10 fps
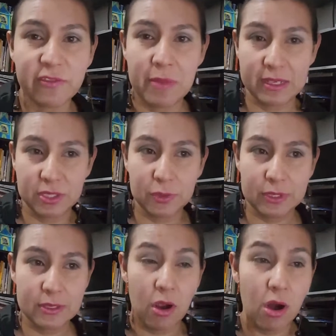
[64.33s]
of my
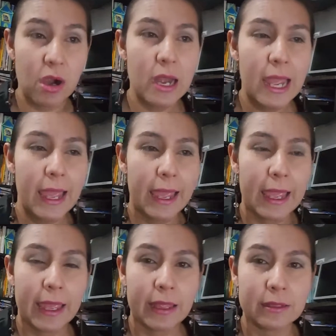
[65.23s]
students are,
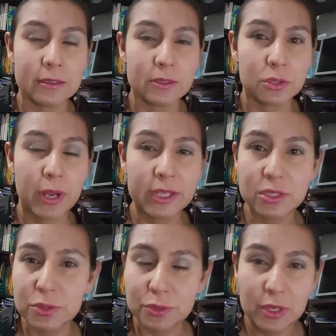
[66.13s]
and trying
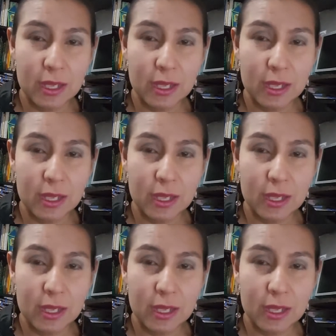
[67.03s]
to